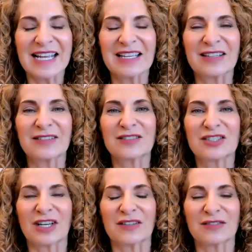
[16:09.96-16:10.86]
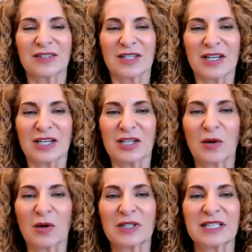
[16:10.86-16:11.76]
is just, you
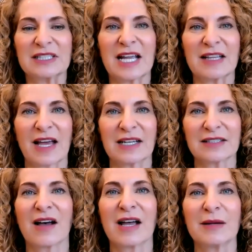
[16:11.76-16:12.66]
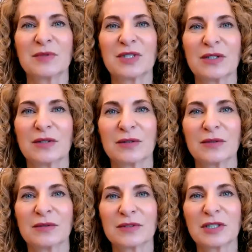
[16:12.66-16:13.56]
know, really take that time
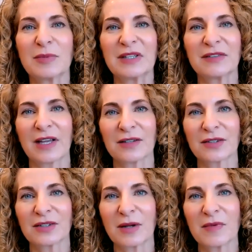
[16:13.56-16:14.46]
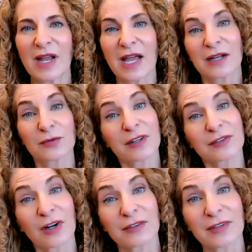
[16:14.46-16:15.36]
to be centered and
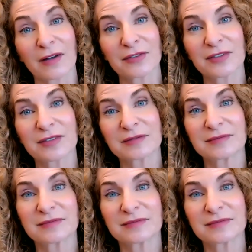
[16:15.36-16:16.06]
trust ourselves.